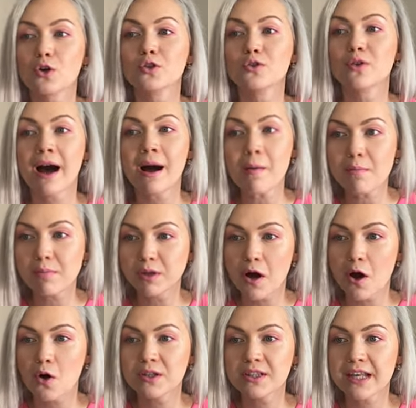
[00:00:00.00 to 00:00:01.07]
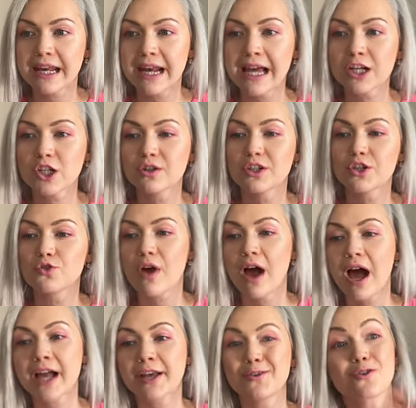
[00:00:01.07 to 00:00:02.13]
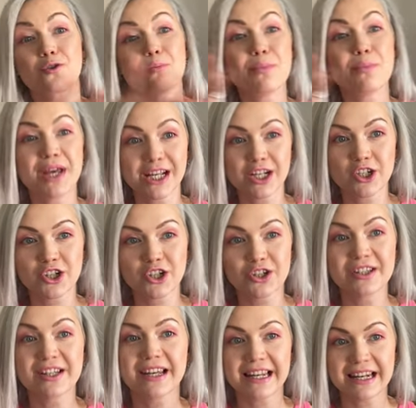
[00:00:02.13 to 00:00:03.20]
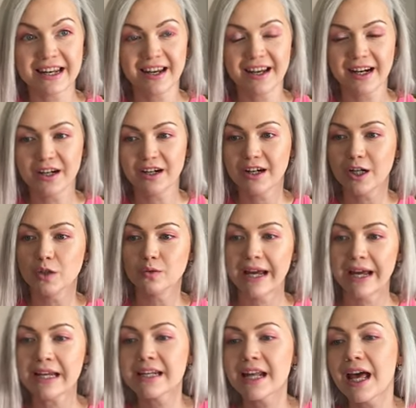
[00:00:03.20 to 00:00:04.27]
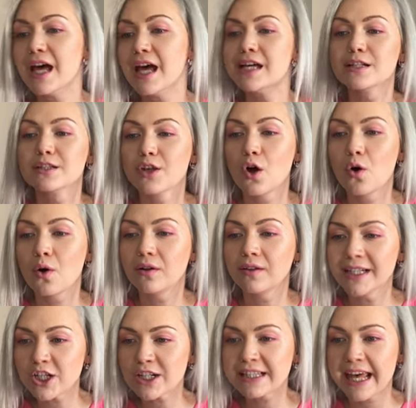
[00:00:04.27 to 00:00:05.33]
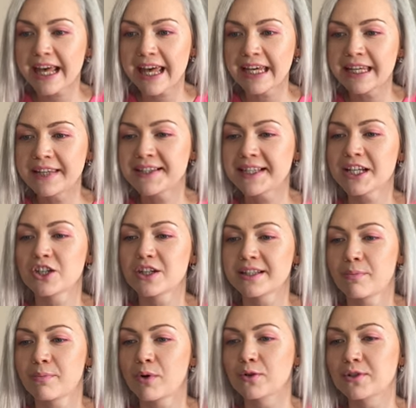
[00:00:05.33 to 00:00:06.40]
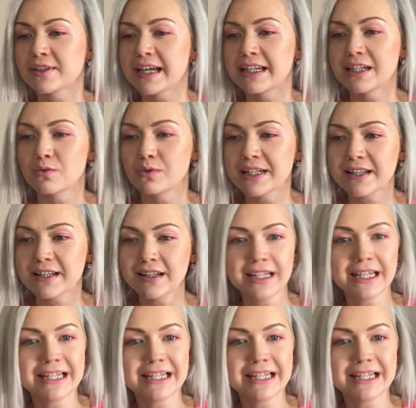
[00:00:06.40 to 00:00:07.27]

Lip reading: to uploads and actually drag your pictures in here, all right? So let's just say, this actually is a post I did recently,